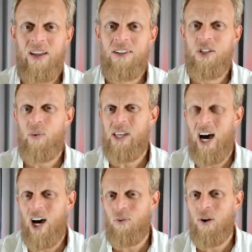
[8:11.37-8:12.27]
So we
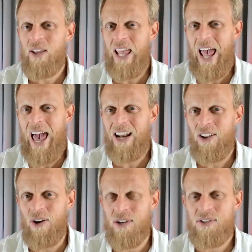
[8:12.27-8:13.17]
can't really
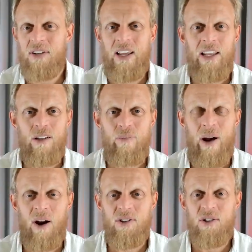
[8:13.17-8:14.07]
analyze it in
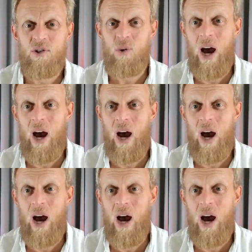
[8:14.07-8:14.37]
comparison to